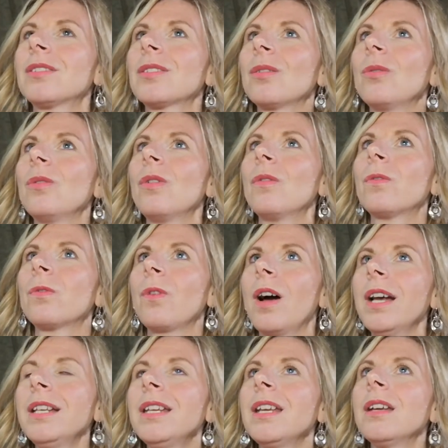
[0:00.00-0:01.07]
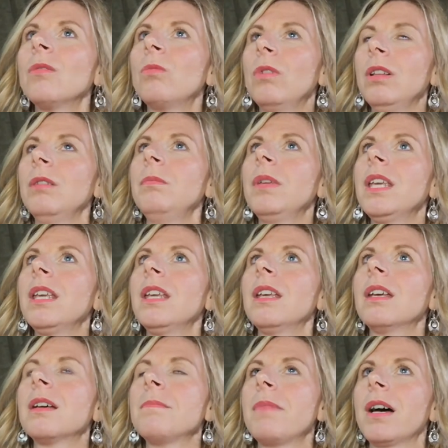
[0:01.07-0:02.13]
So Friday will
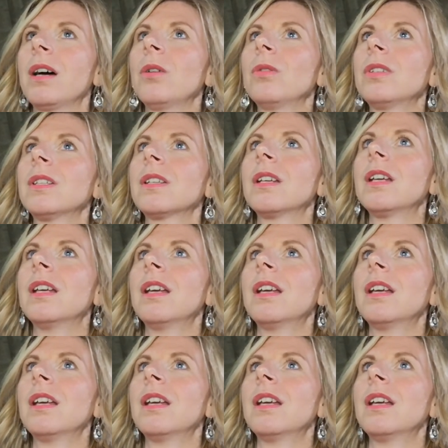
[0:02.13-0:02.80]
be about